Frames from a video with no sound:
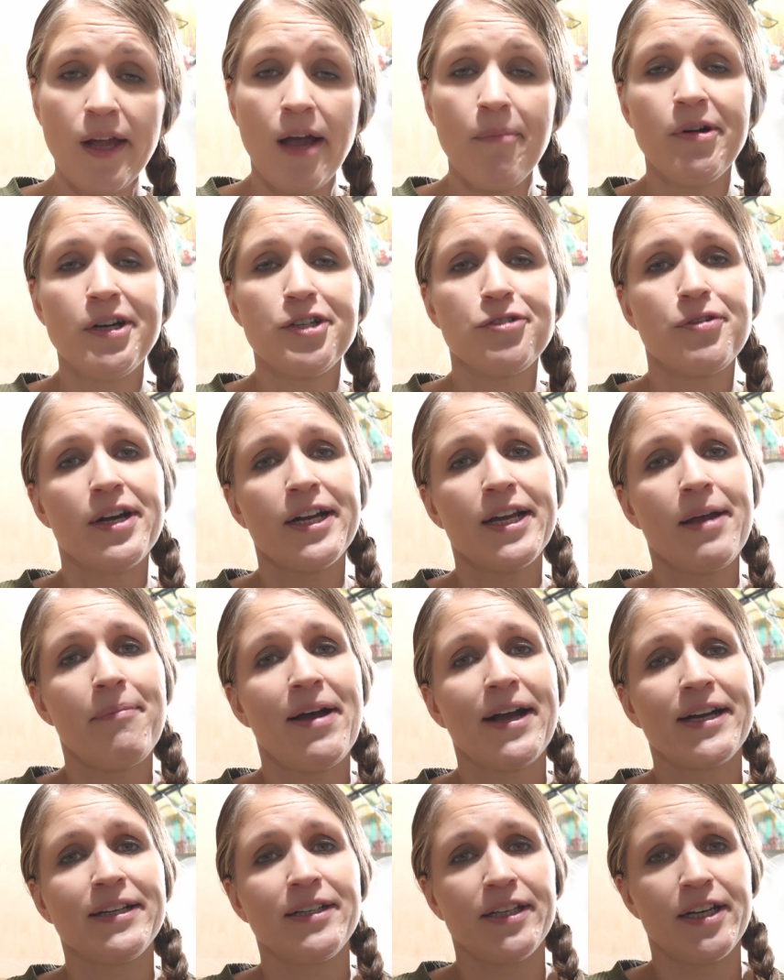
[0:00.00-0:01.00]
I'm going to try to get
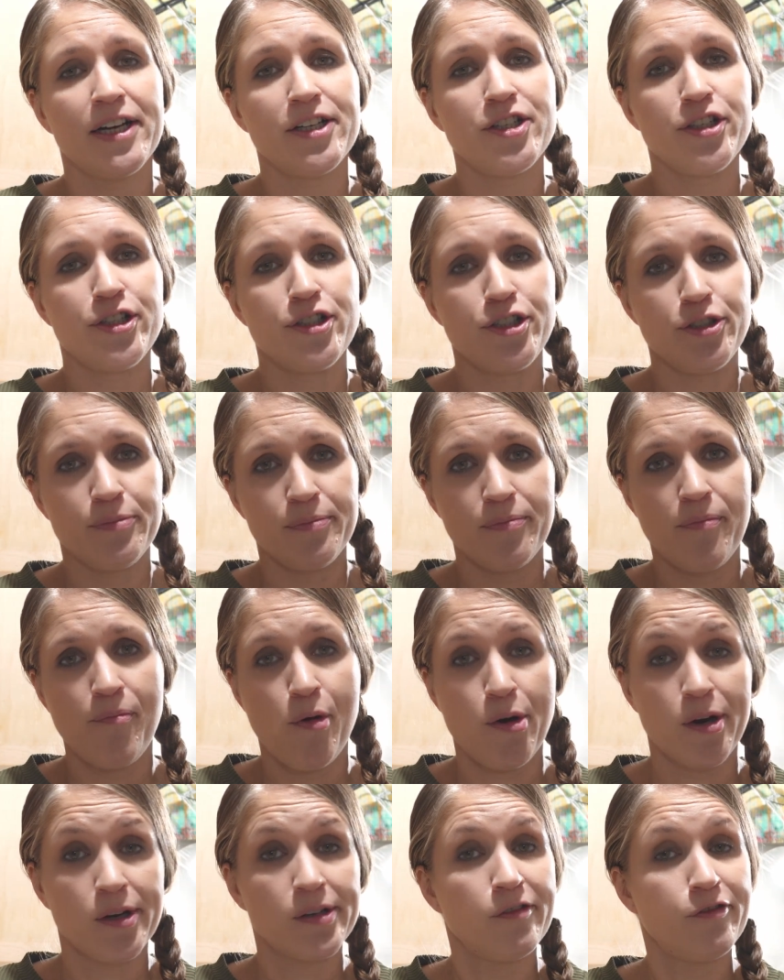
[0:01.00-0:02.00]
back in the kitchen and do
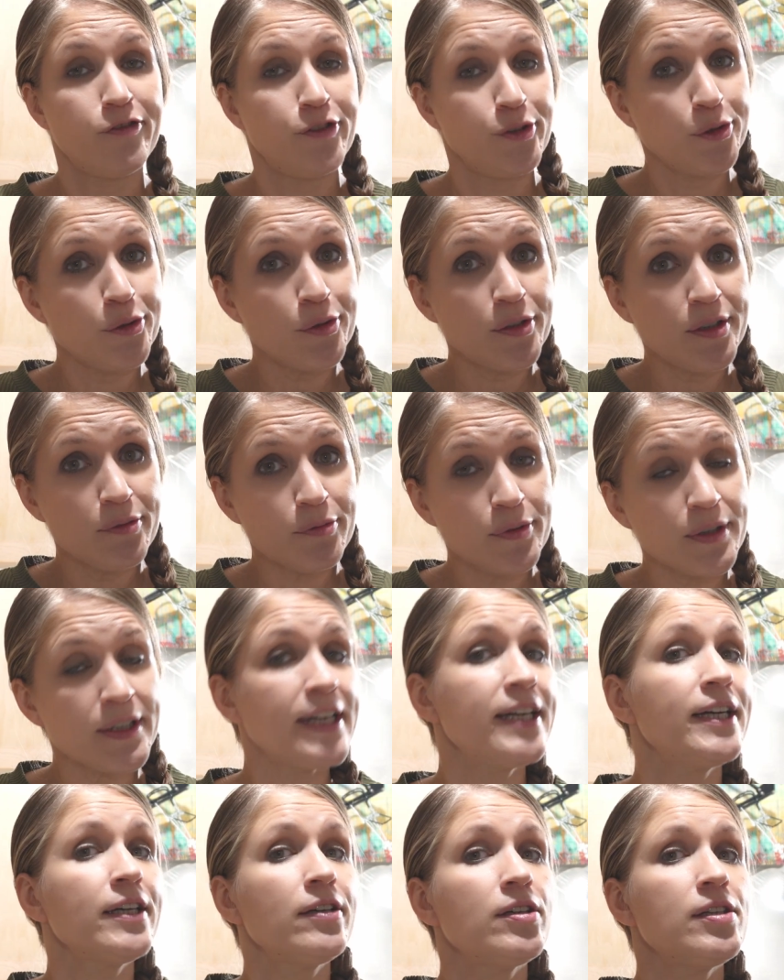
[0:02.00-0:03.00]
more
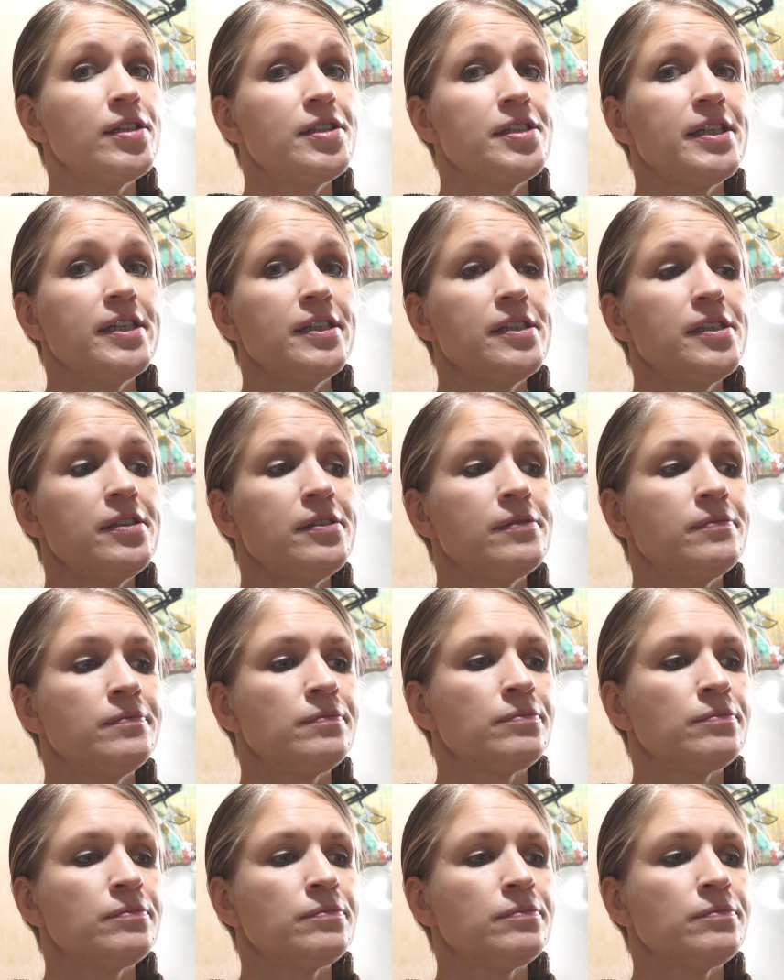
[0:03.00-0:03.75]
food-related content,